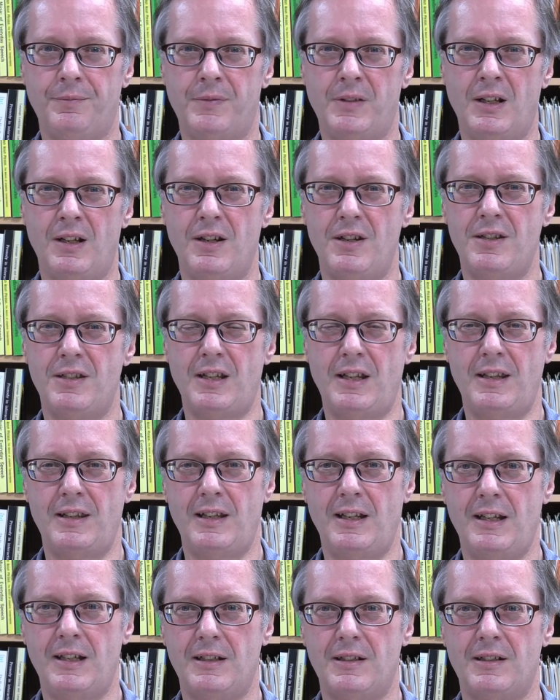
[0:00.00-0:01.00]
Can you say
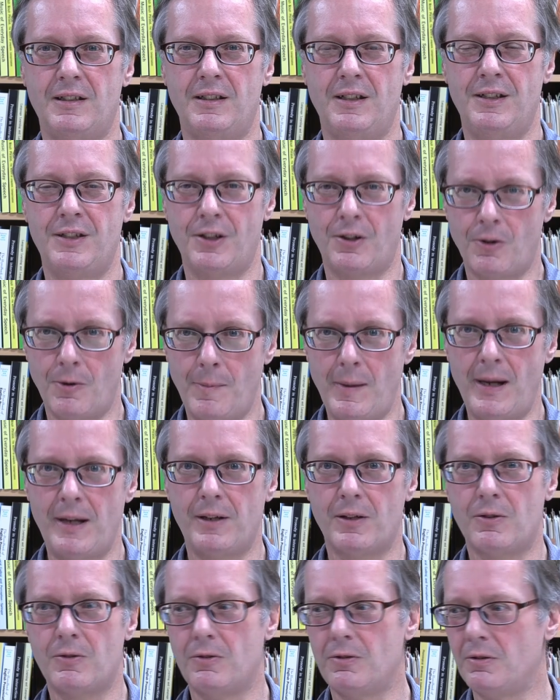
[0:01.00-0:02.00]
that? Is it
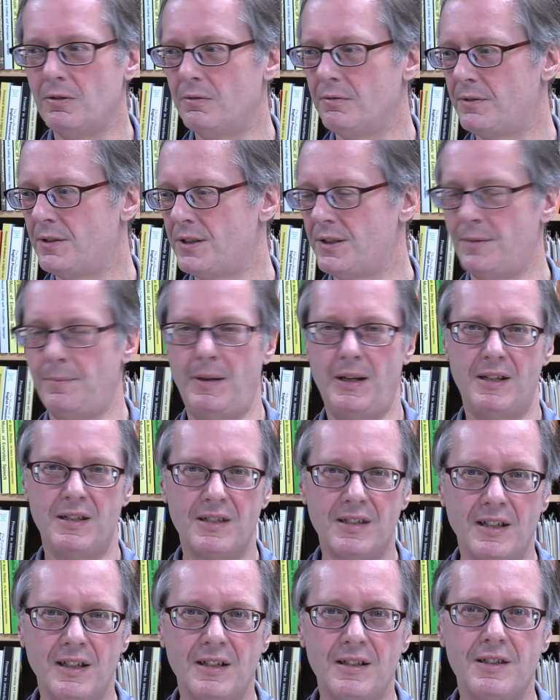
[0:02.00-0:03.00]
grammatical? Does it make
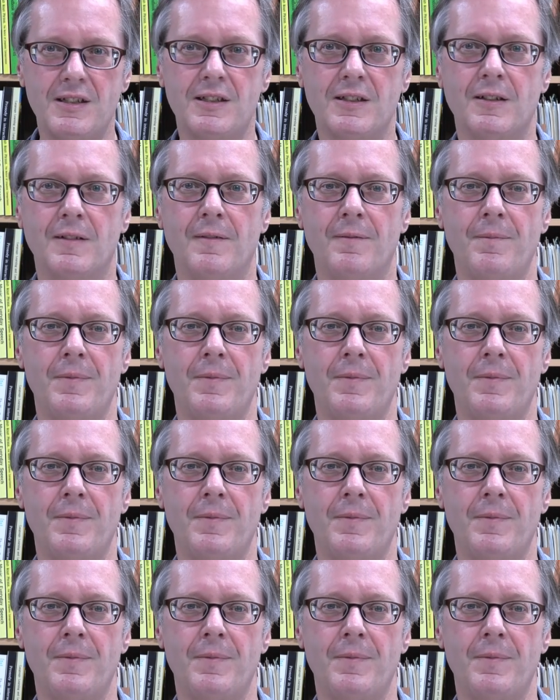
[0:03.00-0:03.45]
sense?